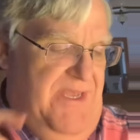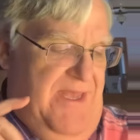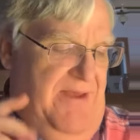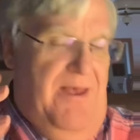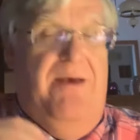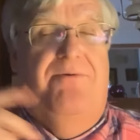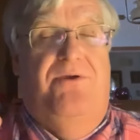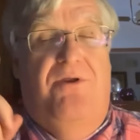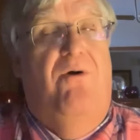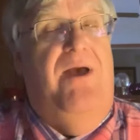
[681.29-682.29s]

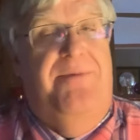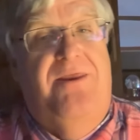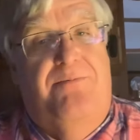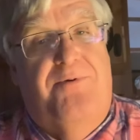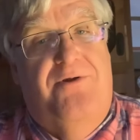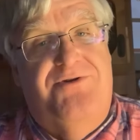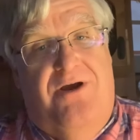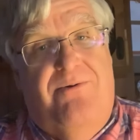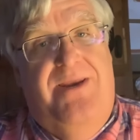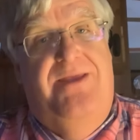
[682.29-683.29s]
How many to produce
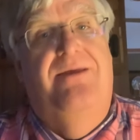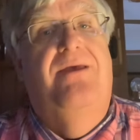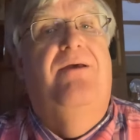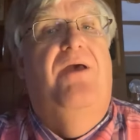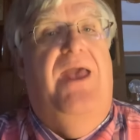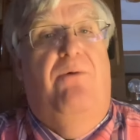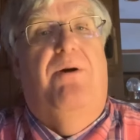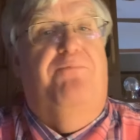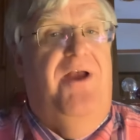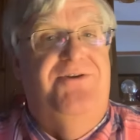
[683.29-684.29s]
already, at
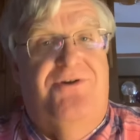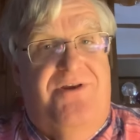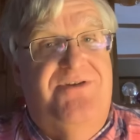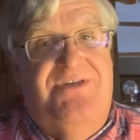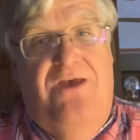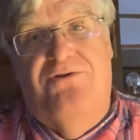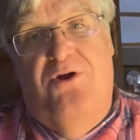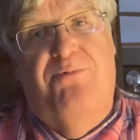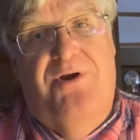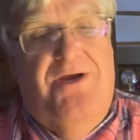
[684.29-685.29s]
what price you're going to sell
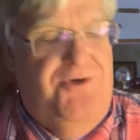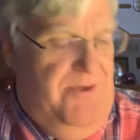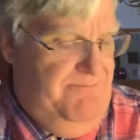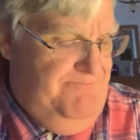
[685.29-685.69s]
your production.